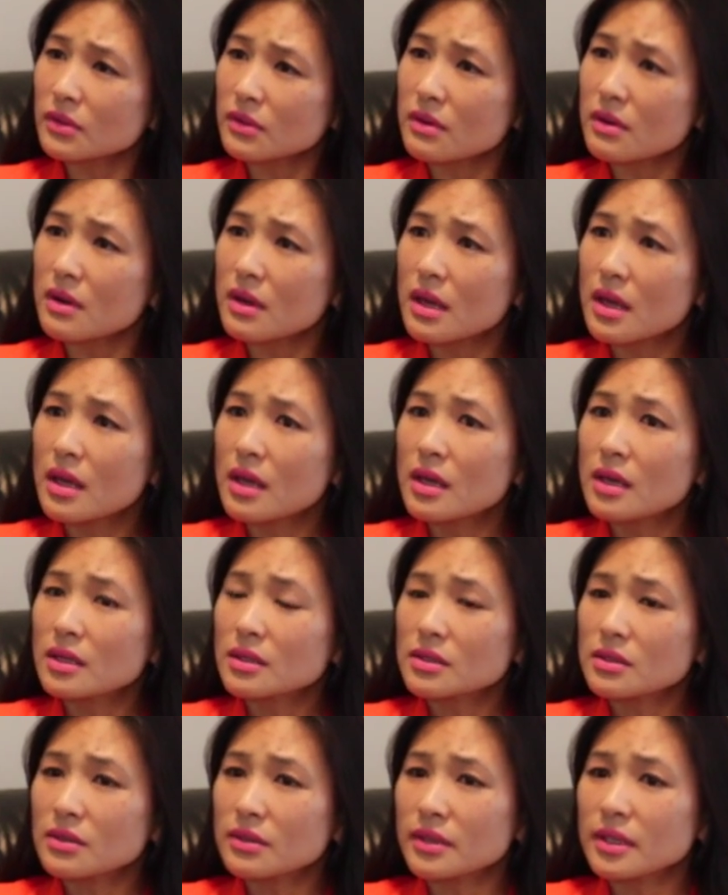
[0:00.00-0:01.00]
Sure.
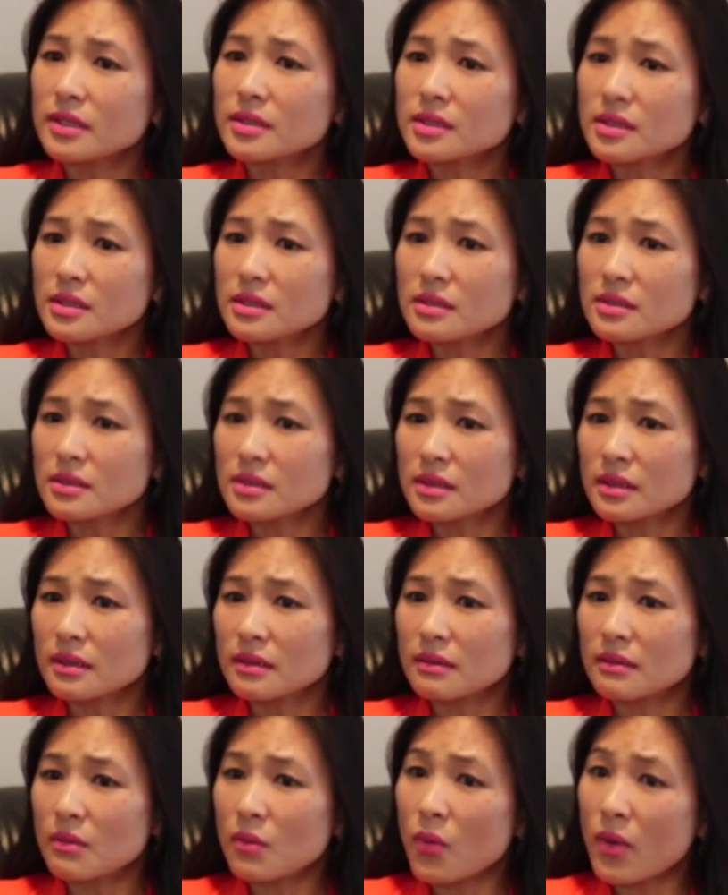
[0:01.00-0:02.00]
So this is
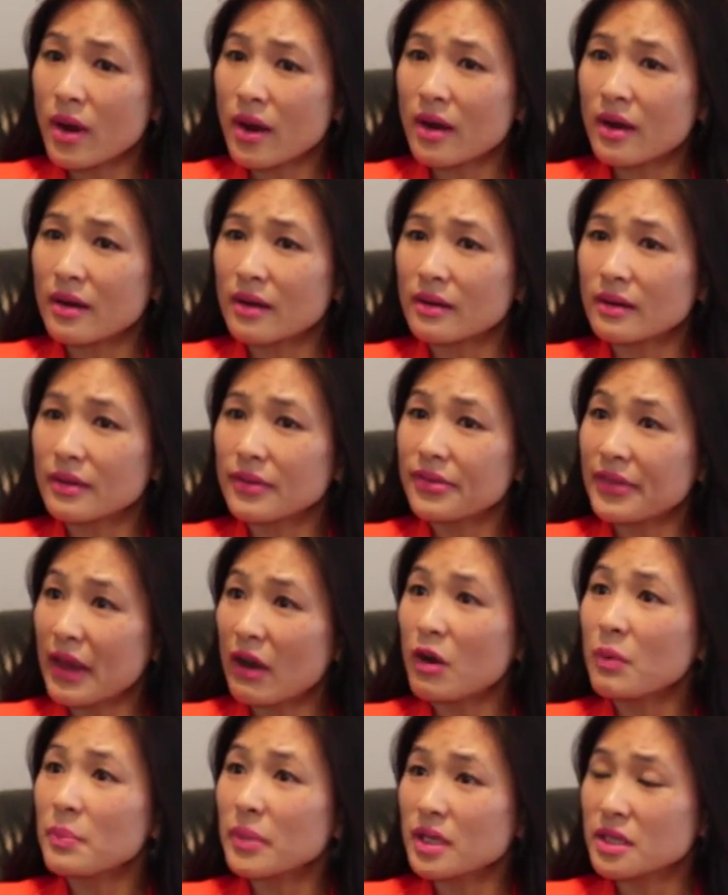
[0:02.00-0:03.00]
where
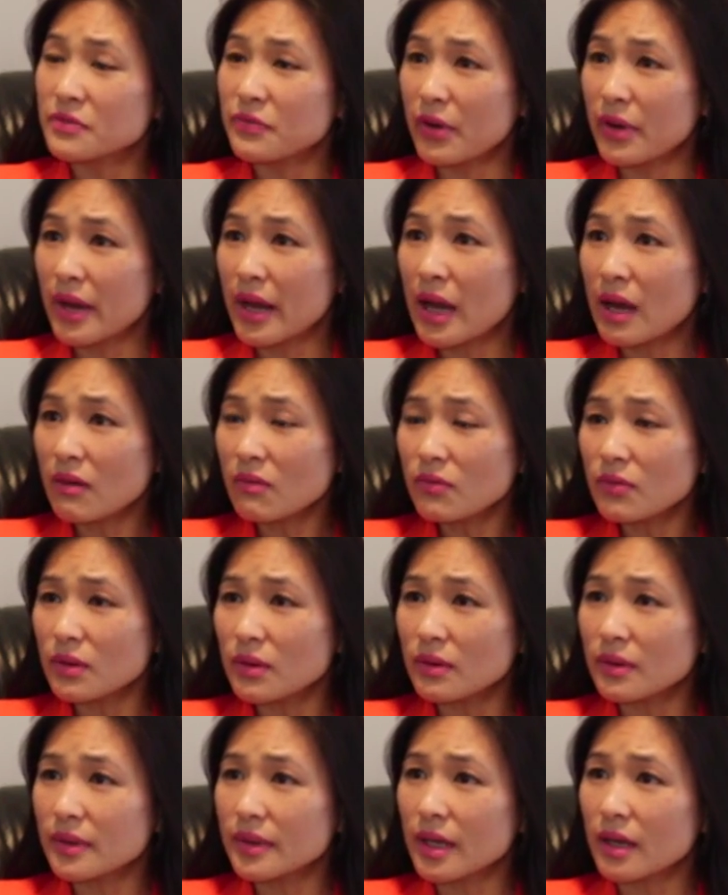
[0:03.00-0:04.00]
therapy is very helpful.